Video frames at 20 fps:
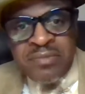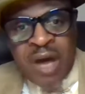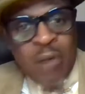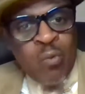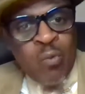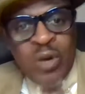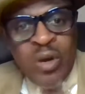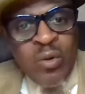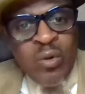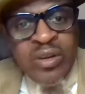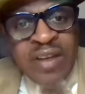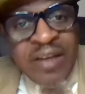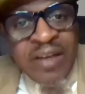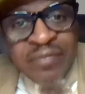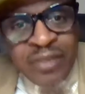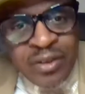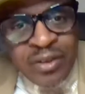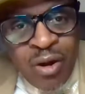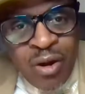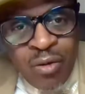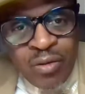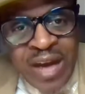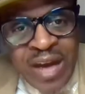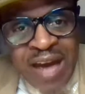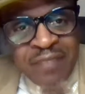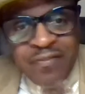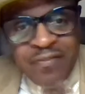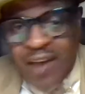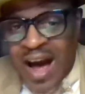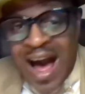We don't even have to go
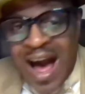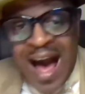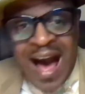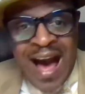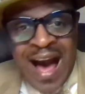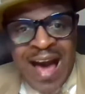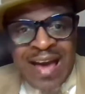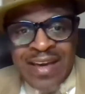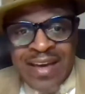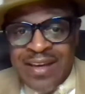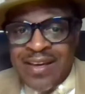that high.